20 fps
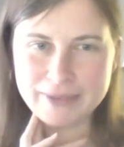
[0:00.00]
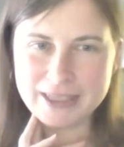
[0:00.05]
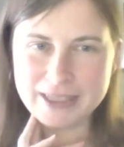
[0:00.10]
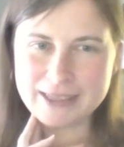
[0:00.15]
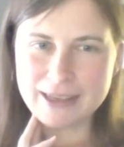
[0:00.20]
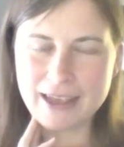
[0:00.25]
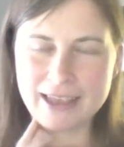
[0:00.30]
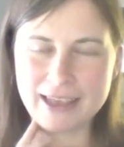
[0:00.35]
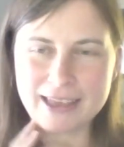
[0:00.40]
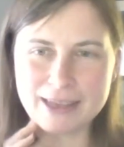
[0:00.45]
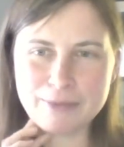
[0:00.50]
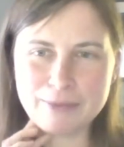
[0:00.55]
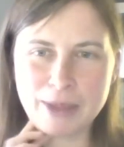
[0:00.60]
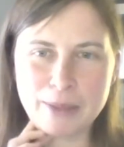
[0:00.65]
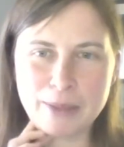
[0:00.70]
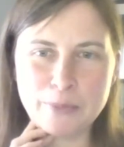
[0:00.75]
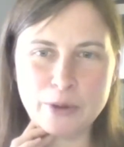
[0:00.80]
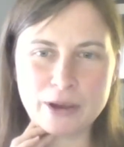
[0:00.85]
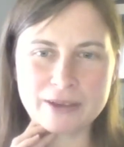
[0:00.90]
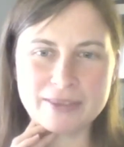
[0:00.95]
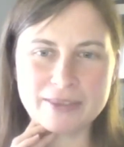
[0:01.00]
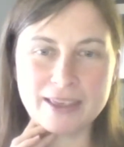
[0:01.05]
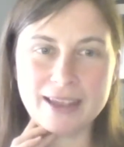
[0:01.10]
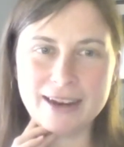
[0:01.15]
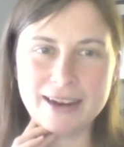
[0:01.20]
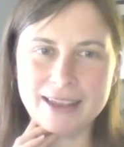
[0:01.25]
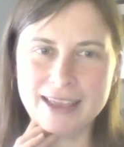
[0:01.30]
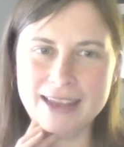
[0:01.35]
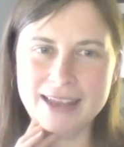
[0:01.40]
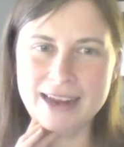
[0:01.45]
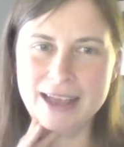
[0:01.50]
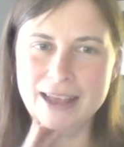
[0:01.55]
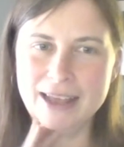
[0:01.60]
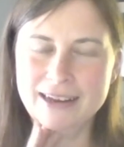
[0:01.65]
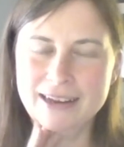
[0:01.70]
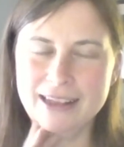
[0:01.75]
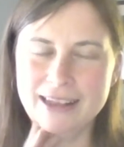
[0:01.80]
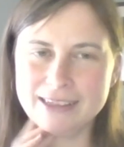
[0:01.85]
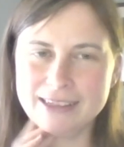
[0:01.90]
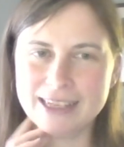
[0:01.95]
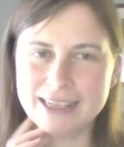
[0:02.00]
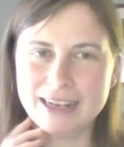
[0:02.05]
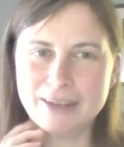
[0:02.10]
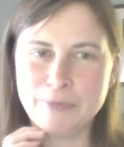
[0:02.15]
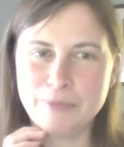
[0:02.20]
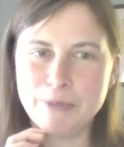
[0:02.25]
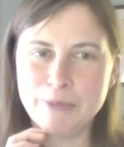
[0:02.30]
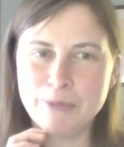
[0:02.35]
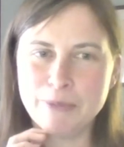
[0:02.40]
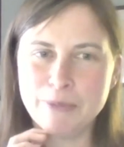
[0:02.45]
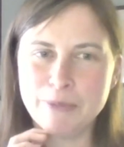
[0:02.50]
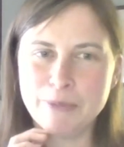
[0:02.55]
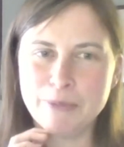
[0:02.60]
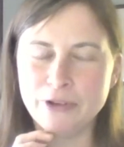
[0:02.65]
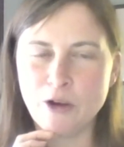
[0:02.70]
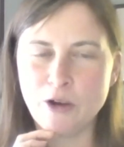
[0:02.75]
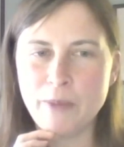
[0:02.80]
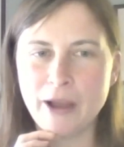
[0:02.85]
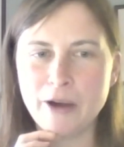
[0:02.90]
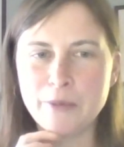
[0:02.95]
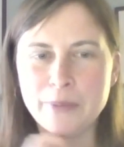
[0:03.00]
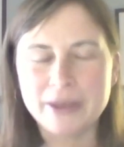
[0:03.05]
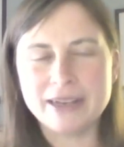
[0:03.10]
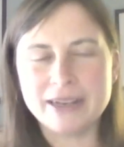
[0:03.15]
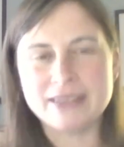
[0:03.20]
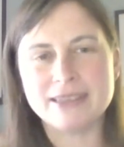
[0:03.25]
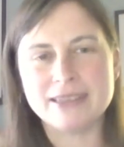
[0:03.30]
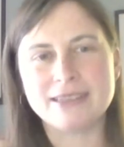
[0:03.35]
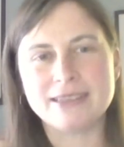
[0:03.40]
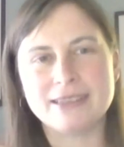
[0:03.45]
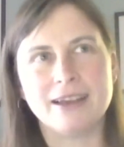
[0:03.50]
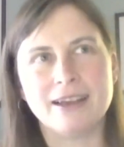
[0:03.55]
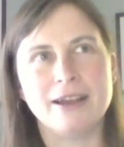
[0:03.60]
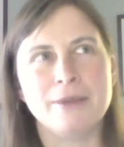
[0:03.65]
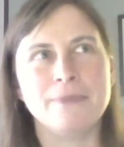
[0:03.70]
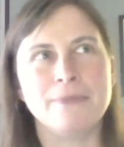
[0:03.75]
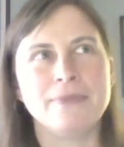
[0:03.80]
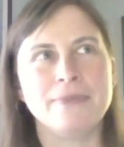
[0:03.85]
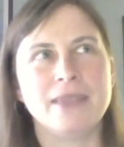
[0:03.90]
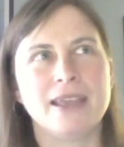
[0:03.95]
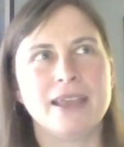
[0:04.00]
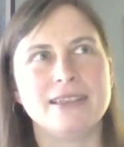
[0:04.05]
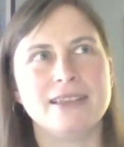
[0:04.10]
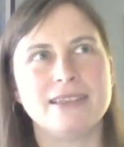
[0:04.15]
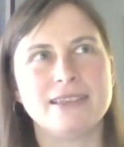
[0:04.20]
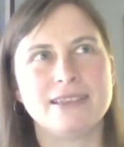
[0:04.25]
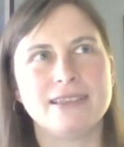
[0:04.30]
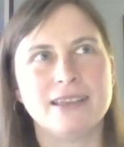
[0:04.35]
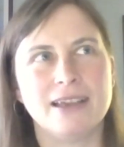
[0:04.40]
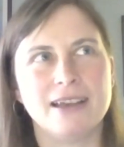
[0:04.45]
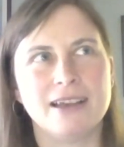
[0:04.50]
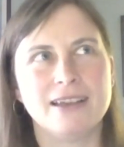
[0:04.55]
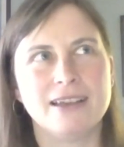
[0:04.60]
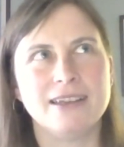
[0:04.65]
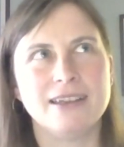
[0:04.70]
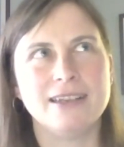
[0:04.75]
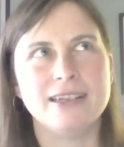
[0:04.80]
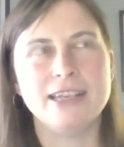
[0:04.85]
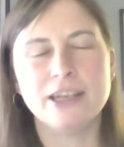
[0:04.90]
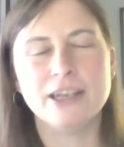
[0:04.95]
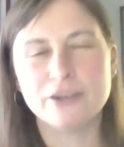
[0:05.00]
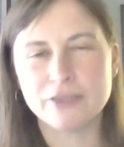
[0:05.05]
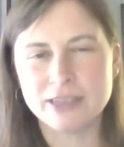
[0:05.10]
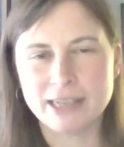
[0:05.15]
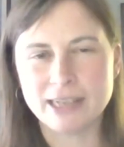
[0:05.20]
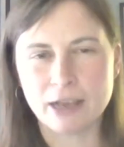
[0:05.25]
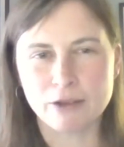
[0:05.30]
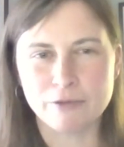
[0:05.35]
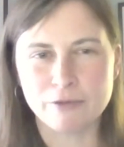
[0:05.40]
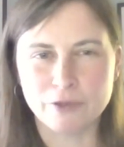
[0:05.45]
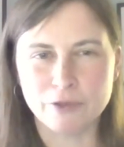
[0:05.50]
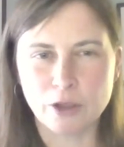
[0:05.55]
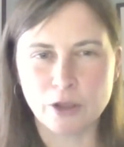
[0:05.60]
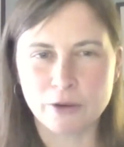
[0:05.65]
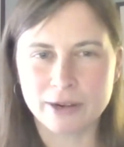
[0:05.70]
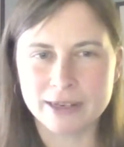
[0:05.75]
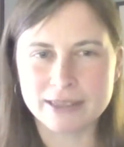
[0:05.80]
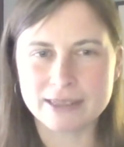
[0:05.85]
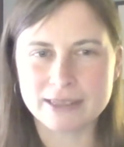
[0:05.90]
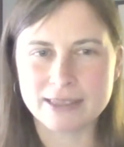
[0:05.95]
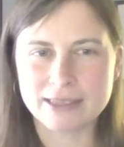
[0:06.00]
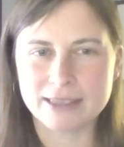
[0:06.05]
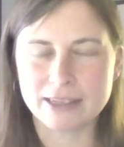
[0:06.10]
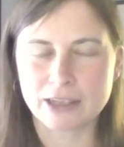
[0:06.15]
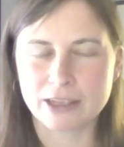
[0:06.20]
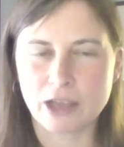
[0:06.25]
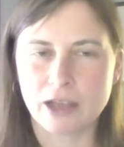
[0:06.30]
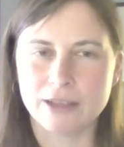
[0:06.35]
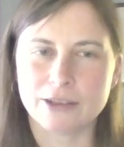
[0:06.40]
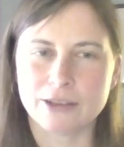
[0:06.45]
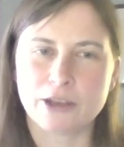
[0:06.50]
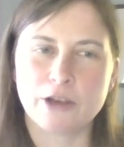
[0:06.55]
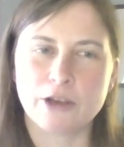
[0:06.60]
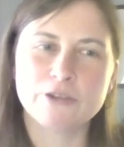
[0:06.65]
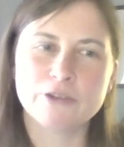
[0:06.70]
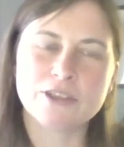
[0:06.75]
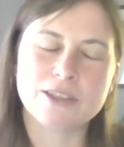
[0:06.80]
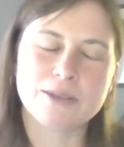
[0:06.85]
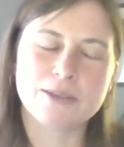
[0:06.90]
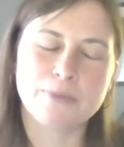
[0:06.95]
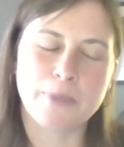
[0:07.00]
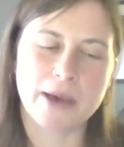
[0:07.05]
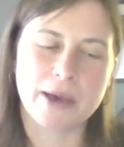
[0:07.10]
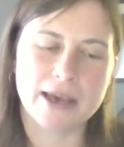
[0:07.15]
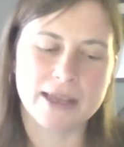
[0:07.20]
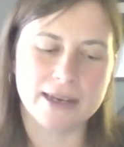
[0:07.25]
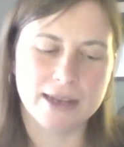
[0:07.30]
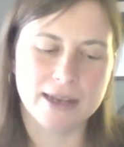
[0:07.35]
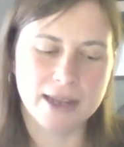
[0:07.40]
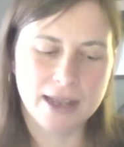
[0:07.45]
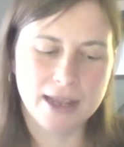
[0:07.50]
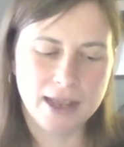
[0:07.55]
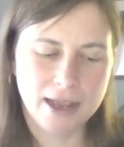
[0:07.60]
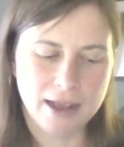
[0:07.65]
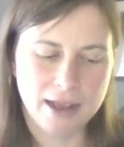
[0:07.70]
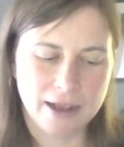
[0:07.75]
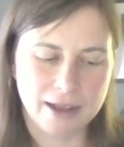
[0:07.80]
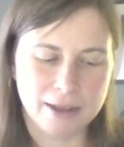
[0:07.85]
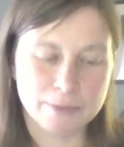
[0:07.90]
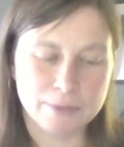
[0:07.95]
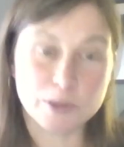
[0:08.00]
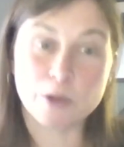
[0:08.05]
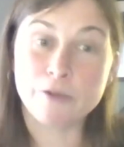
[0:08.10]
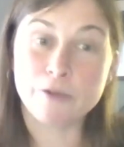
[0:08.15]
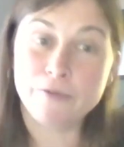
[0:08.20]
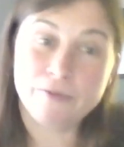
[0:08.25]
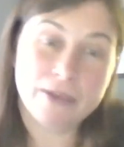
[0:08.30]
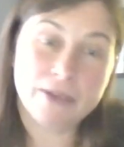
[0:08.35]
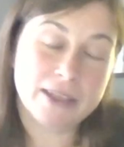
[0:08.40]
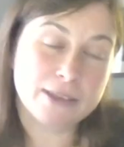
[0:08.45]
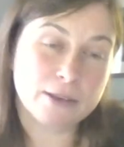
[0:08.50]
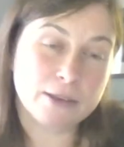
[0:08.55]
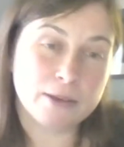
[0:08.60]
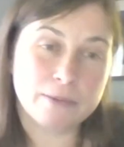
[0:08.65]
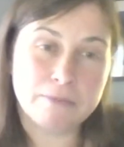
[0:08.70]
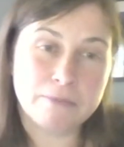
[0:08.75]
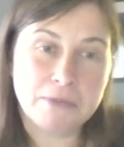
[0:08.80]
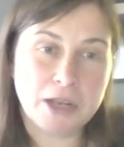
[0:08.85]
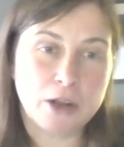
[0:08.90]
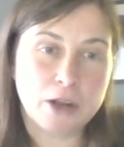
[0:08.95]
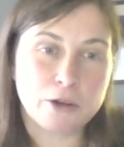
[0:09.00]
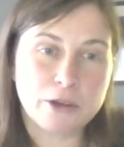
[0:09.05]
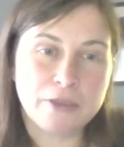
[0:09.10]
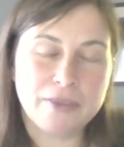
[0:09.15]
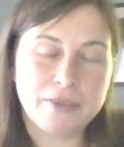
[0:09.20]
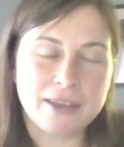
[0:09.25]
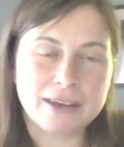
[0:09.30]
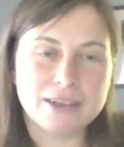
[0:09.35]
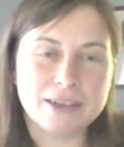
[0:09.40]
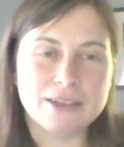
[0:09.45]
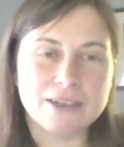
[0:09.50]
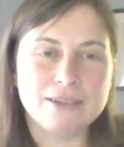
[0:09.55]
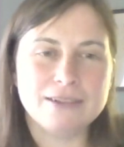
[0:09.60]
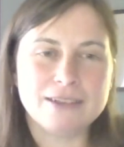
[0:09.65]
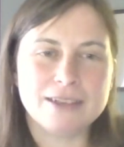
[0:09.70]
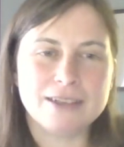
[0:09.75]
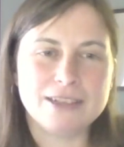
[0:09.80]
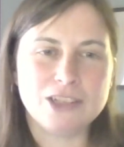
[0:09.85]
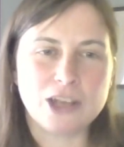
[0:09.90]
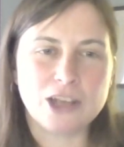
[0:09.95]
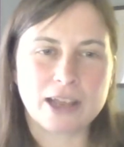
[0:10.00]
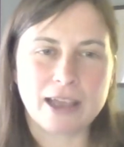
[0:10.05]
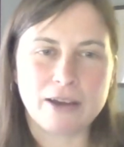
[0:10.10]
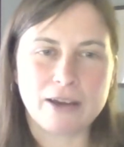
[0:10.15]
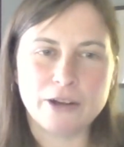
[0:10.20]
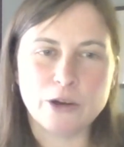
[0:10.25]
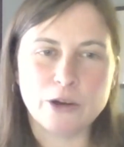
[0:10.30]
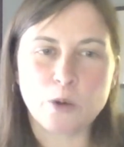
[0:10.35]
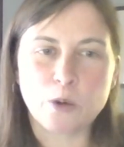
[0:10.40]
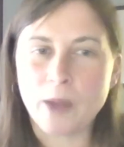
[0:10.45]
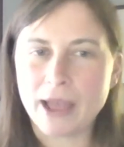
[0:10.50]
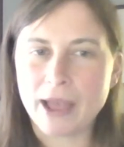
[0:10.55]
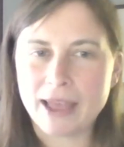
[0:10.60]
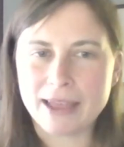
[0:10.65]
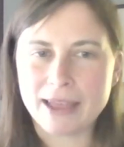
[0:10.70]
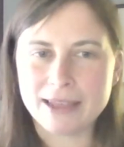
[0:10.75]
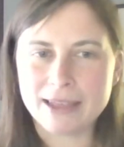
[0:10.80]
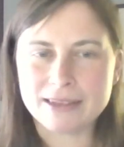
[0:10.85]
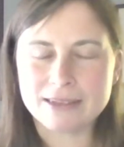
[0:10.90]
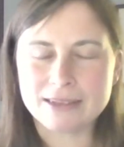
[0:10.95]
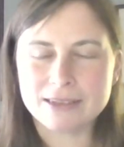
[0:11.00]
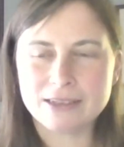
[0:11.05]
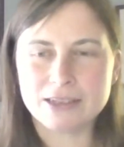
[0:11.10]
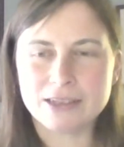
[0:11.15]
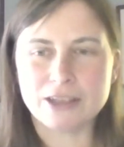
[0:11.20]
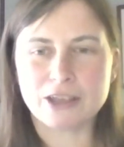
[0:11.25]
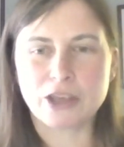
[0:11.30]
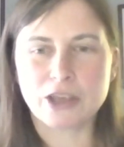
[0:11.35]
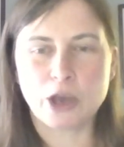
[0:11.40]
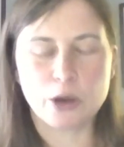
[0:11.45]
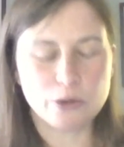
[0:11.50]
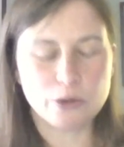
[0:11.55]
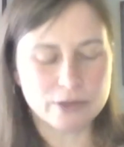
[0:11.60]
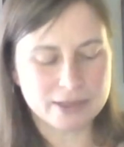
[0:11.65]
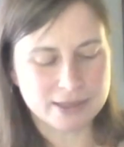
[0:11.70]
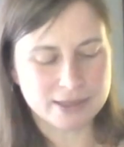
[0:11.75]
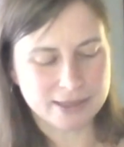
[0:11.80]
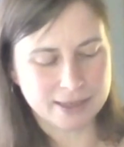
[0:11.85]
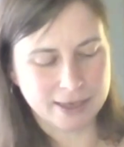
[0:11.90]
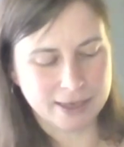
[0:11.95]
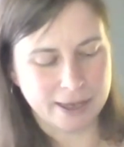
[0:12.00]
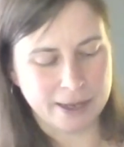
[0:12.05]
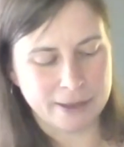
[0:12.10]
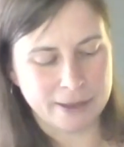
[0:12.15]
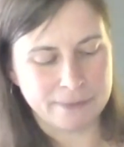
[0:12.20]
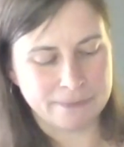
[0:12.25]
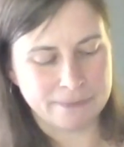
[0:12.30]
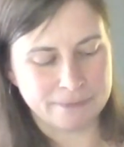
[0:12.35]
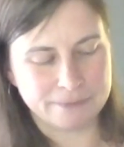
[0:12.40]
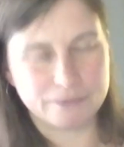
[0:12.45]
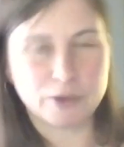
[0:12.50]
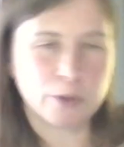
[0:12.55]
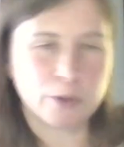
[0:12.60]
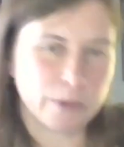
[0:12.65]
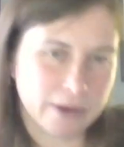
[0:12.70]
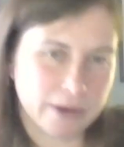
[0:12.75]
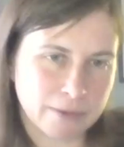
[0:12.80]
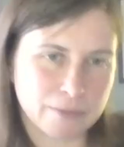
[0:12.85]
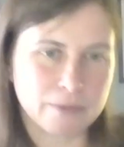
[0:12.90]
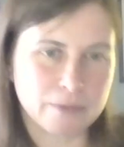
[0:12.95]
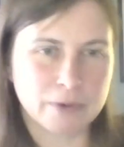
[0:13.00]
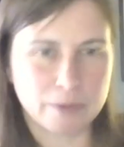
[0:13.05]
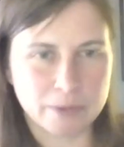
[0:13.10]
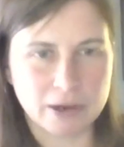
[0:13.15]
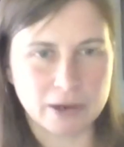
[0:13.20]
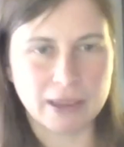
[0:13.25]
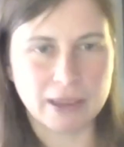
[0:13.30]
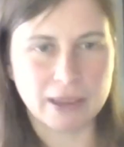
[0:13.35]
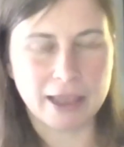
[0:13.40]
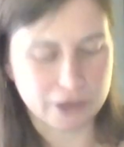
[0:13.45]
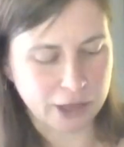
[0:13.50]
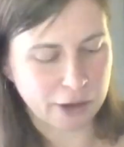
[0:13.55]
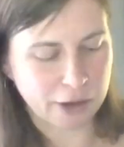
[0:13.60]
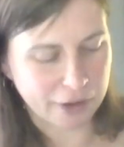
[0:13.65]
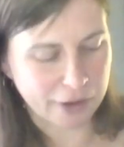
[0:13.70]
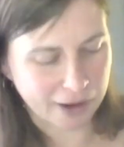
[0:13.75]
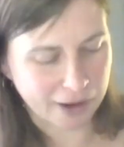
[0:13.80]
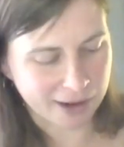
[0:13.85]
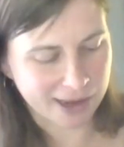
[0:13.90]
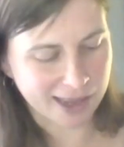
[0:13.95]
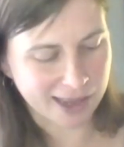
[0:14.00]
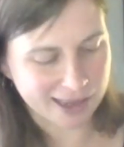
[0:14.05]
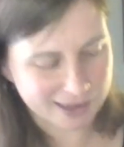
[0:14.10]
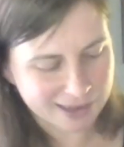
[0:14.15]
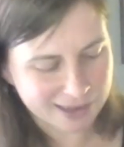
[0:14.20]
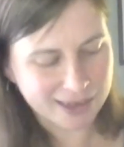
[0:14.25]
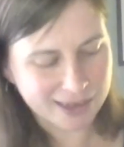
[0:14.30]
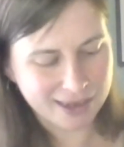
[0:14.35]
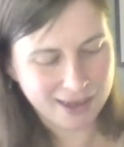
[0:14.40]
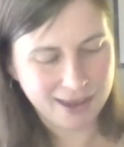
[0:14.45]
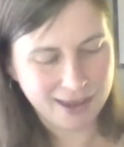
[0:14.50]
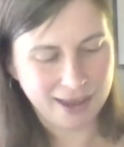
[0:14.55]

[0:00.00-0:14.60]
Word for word: It's a hike in my book that again, not, not a ton of people know about, but it's, um, it's uh, near the town of Florence in the, on the coast, but um, so if it's a you know good thing to, to check out on your way to the coast um, when we when we're allowed to go there again.